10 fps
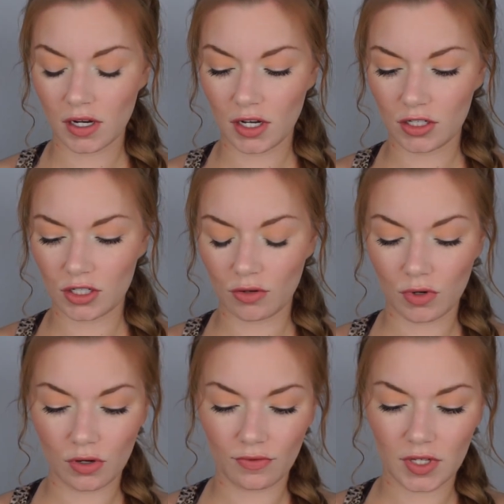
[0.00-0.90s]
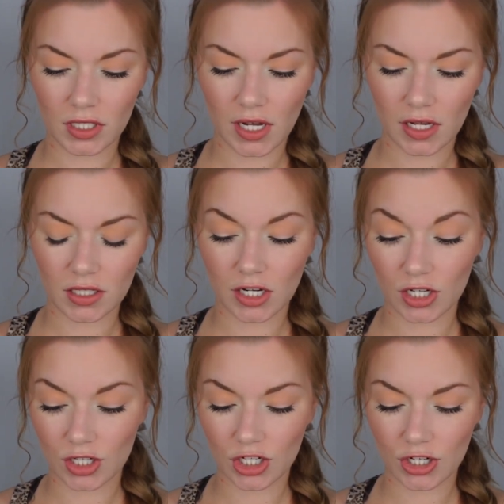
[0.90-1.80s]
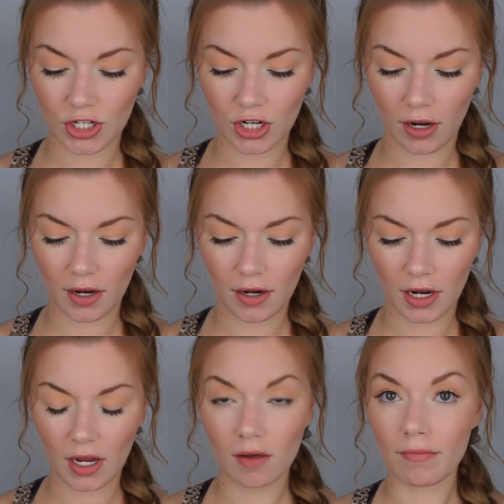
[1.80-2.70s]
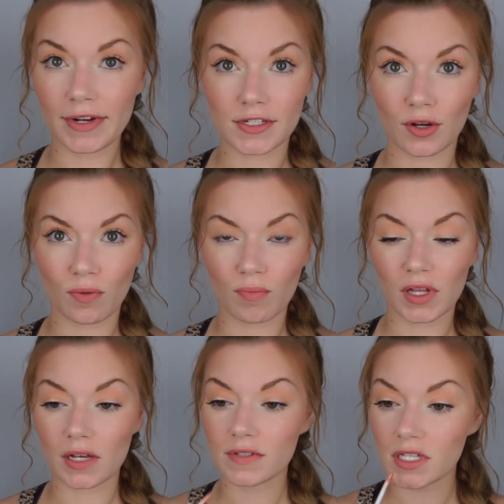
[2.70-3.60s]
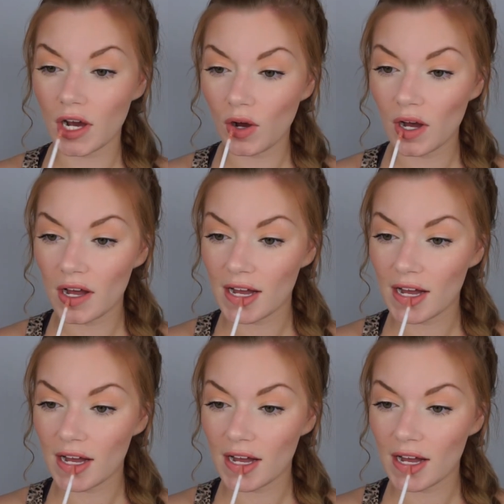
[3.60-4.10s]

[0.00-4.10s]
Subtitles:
I don't know if this has like a shade name. I don't believe so.